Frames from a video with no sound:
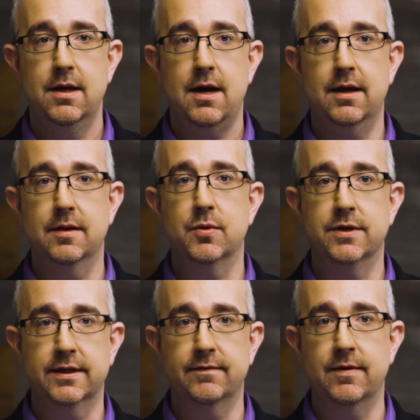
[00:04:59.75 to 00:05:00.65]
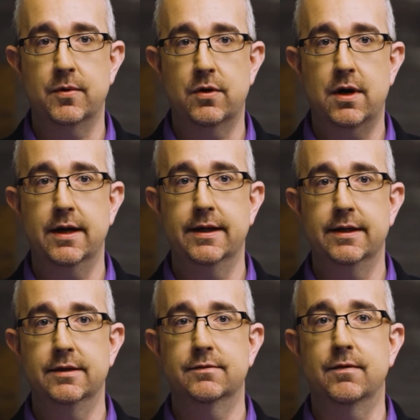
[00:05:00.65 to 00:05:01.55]
highly predictive MRI
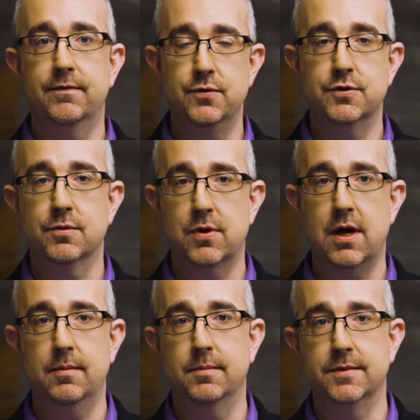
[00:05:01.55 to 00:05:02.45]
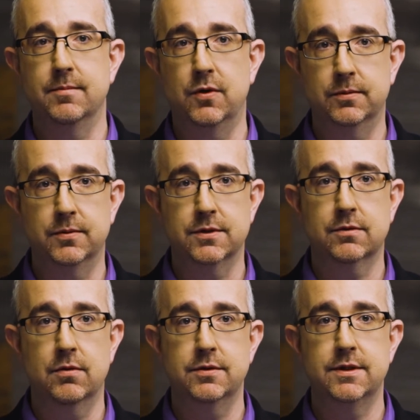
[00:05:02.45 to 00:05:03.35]
is for future problems in multiple
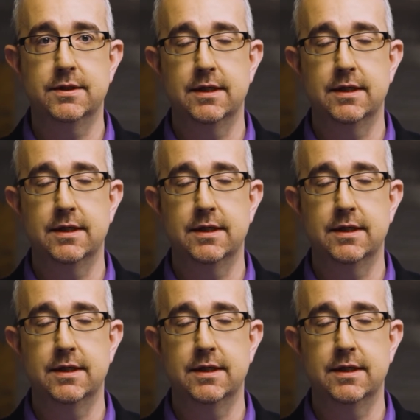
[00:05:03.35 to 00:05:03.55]
sclerosis.